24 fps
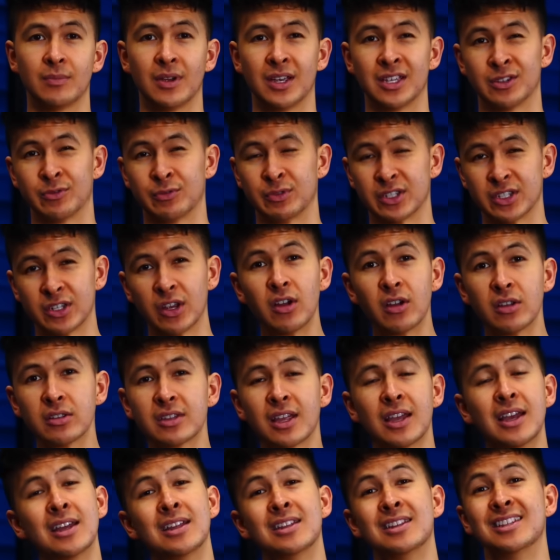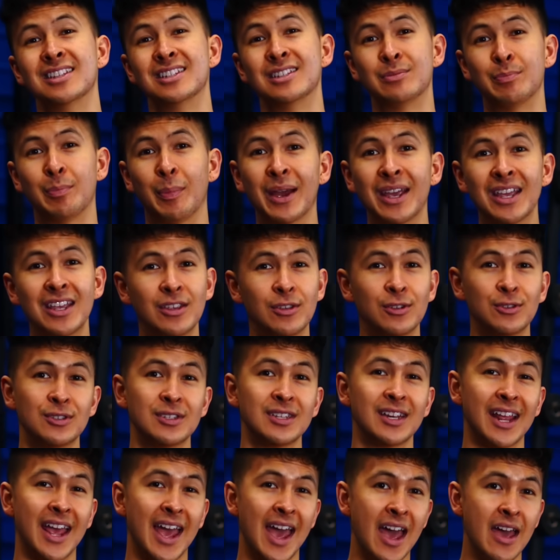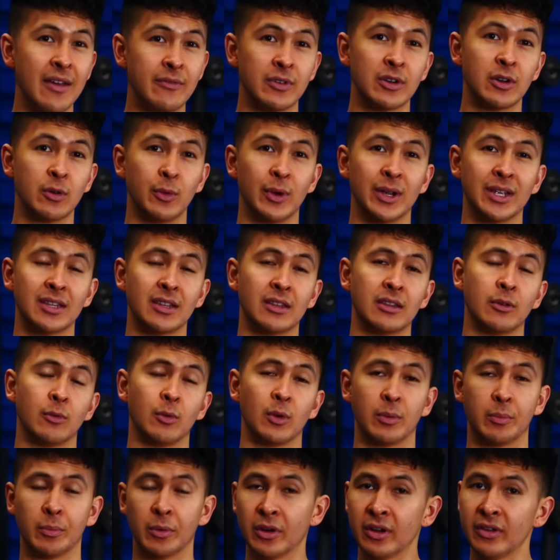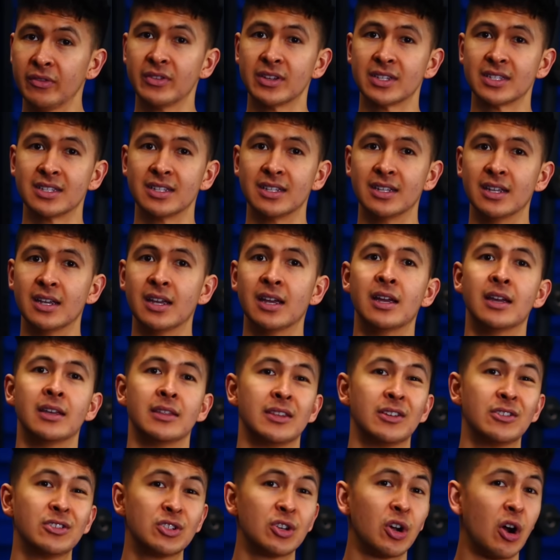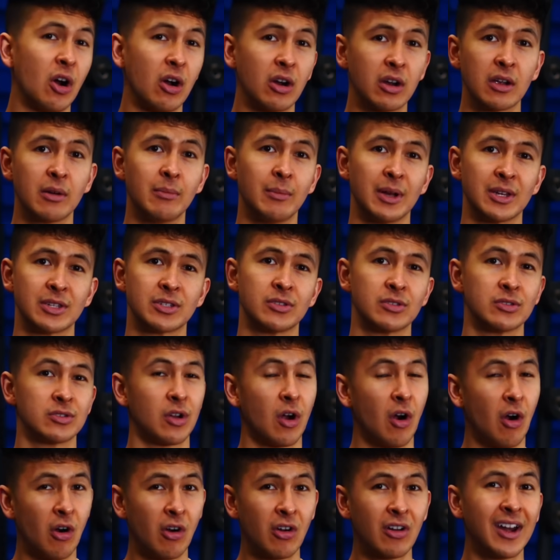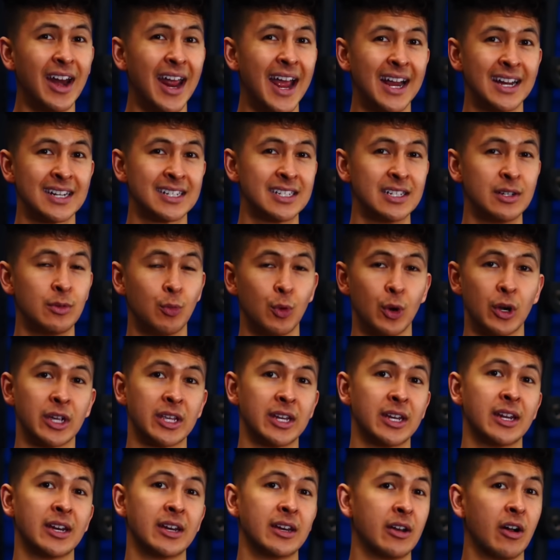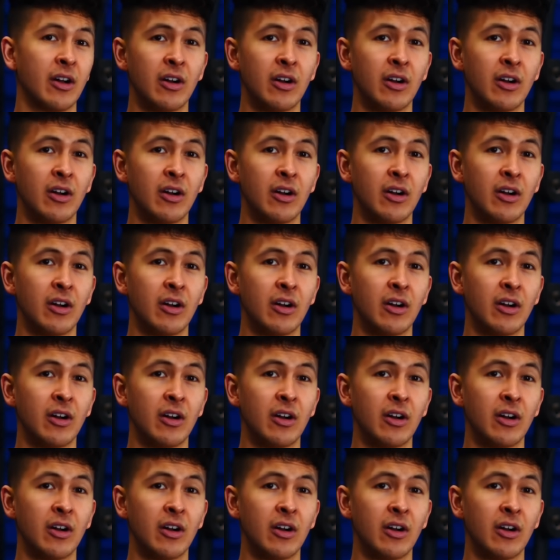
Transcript: As a result, despite using a heavier weight than they were previously, their target muscles aren't actually working any